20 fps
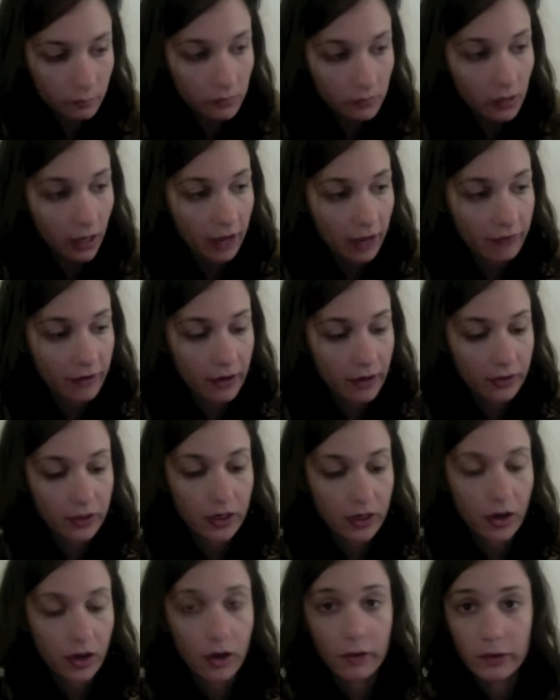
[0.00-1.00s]
I found that
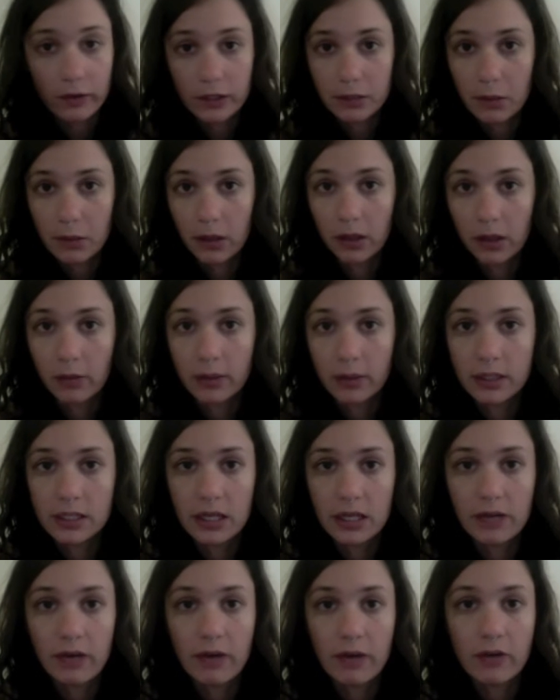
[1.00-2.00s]
all of the smaller ones that
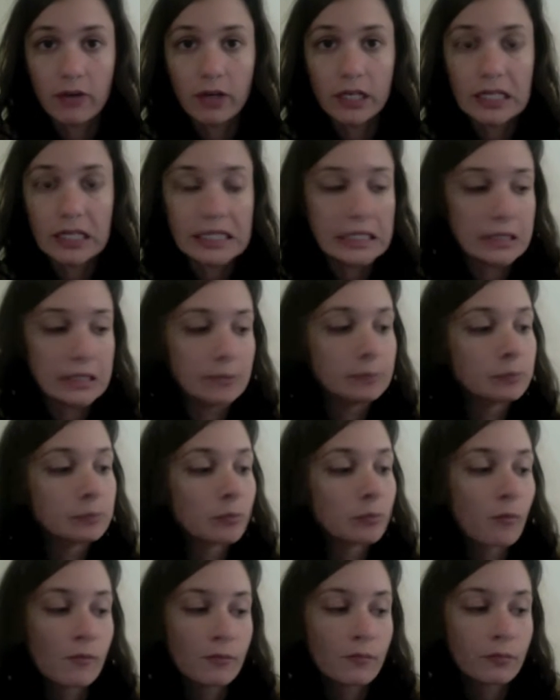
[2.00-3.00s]
I've ever eaten
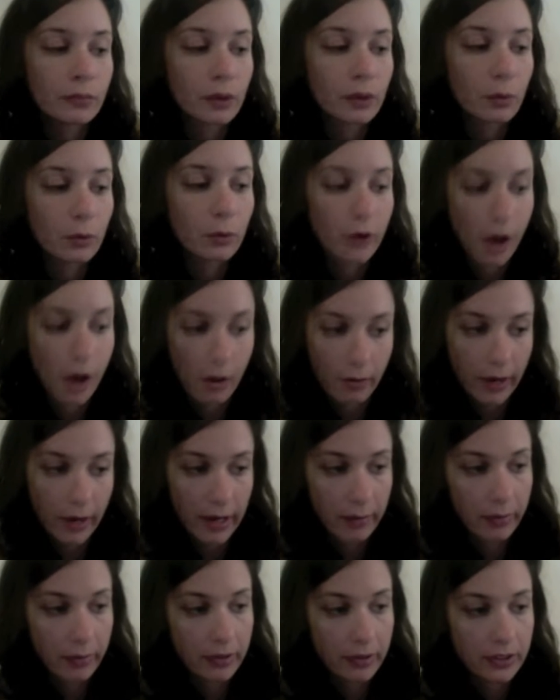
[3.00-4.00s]
were not
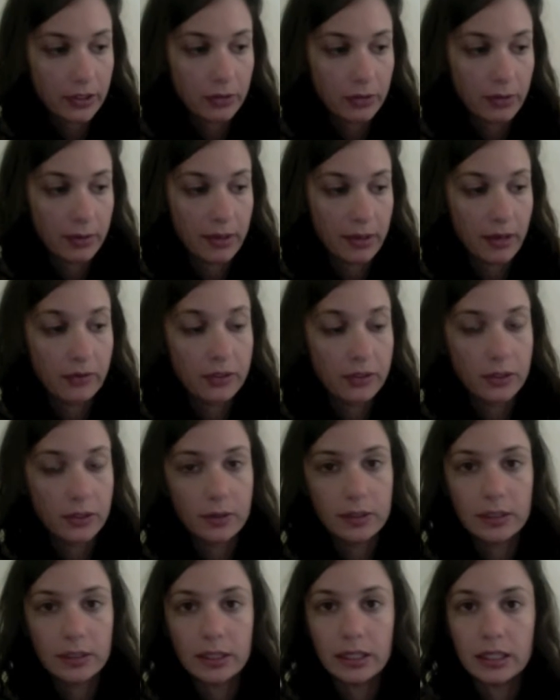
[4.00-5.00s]
ripe, so maybe that was a
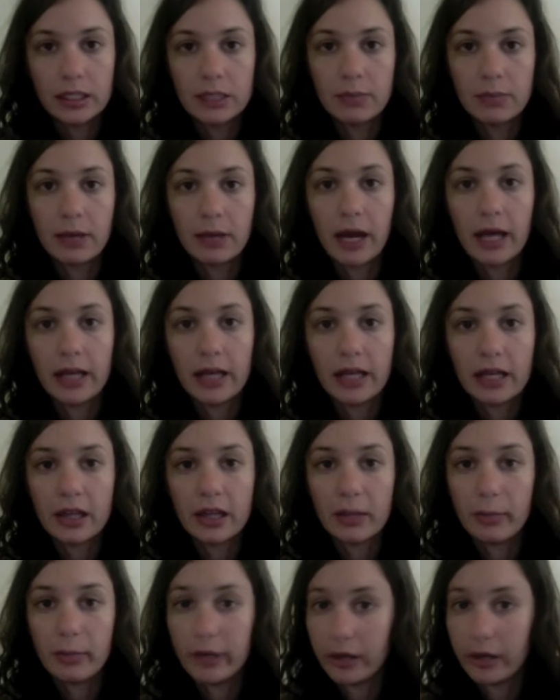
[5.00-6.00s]
coincidence, but I think the
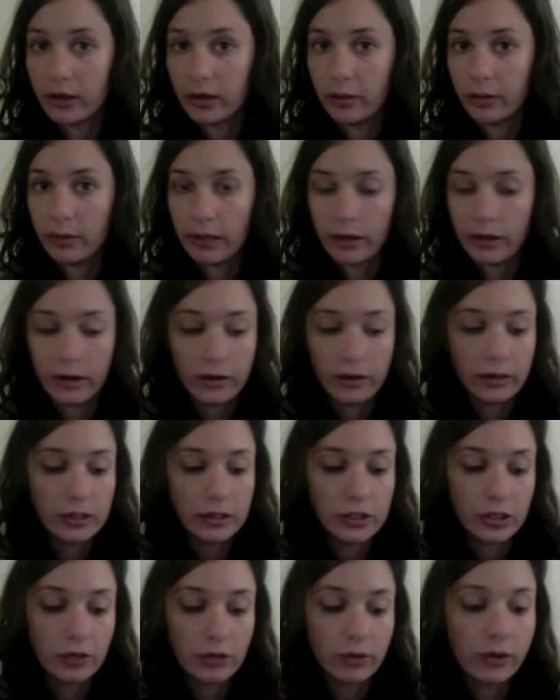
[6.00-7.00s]
bigger the better in
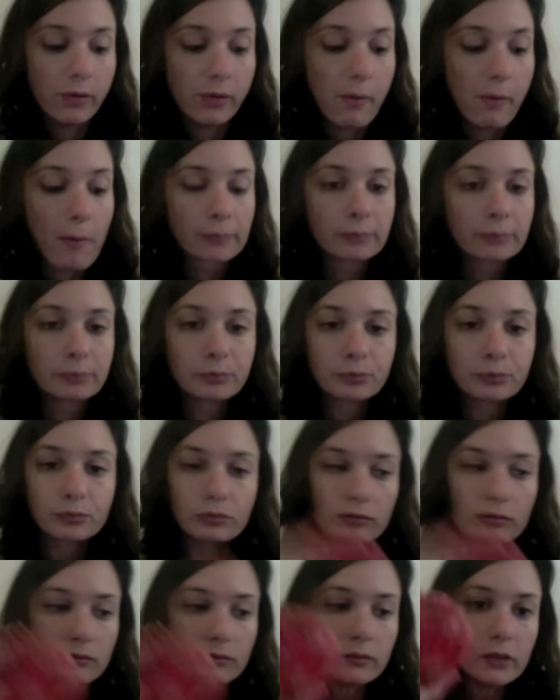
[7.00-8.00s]
general.
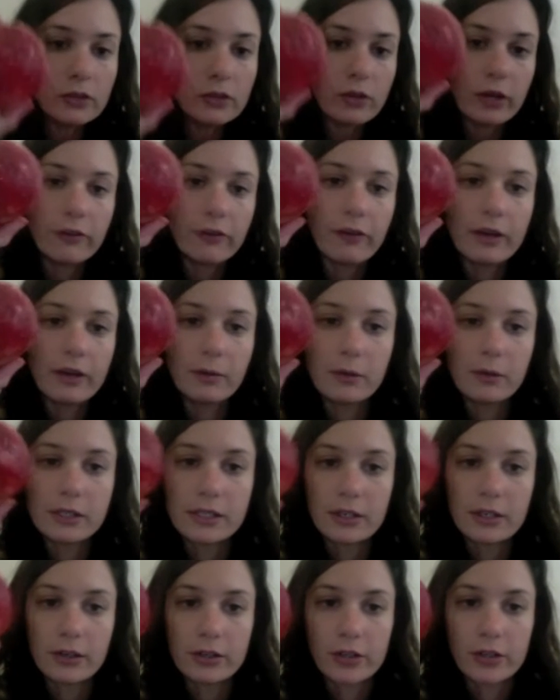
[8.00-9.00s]
Try to find ones
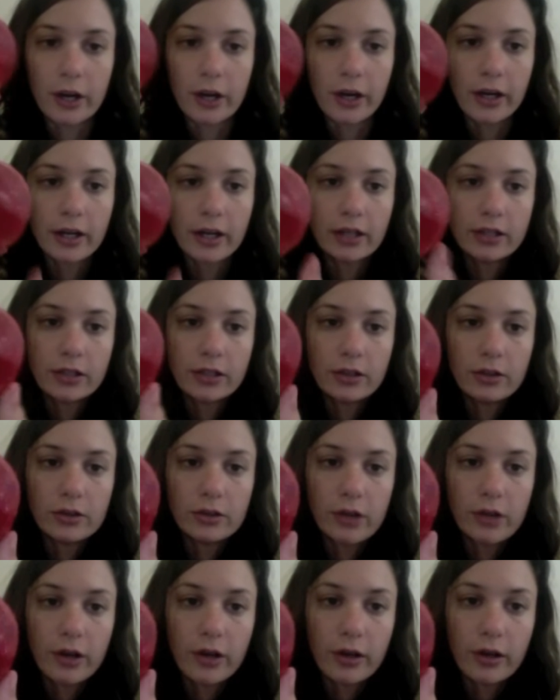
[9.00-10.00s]
that are dark, so
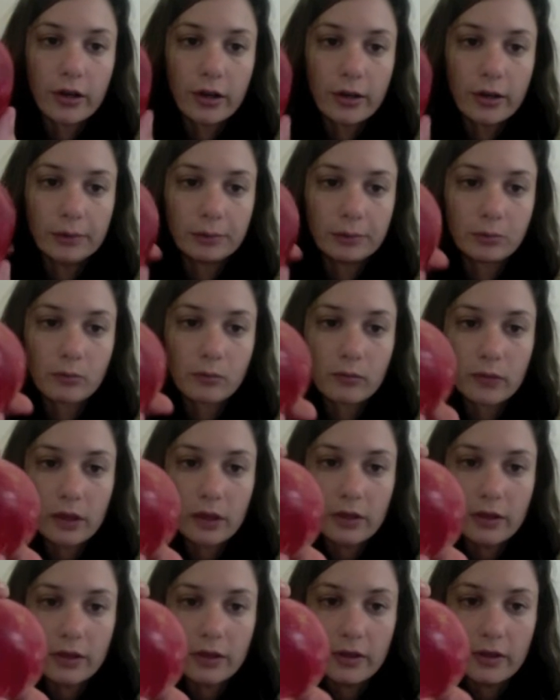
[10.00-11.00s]
darker
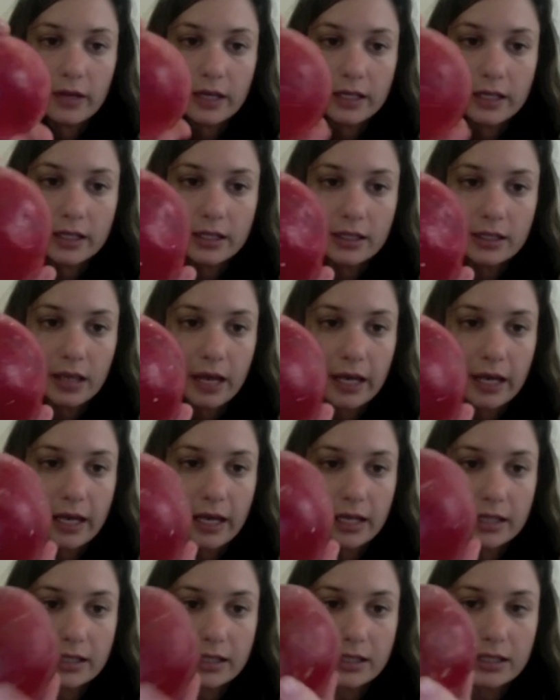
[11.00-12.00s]
than this, I
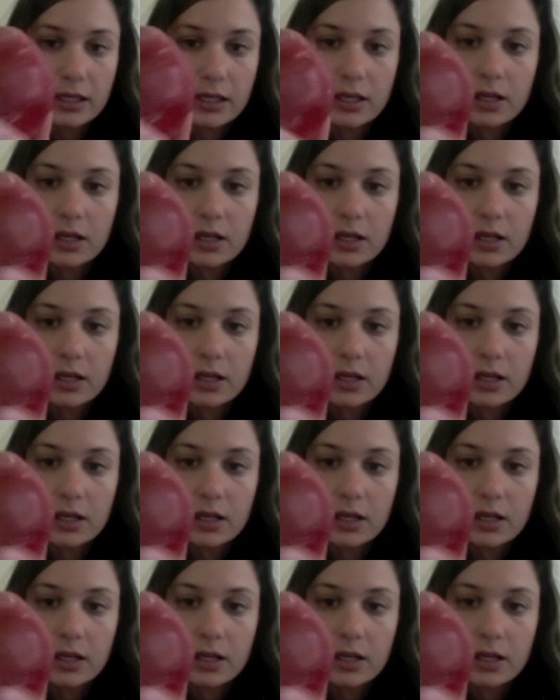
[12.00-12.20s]
guess.